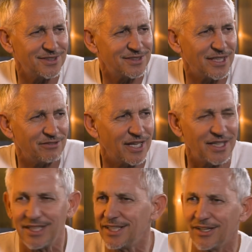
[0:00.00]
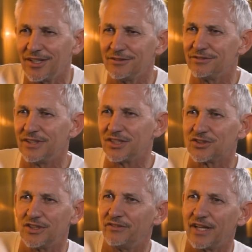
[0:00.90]
he's, never had any kind of
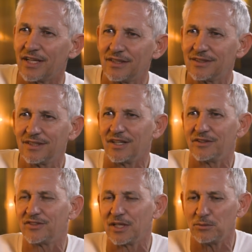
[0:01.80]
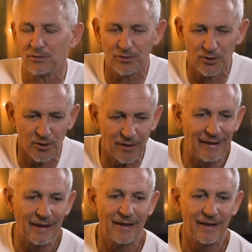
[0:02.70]
history of that kind of thing before.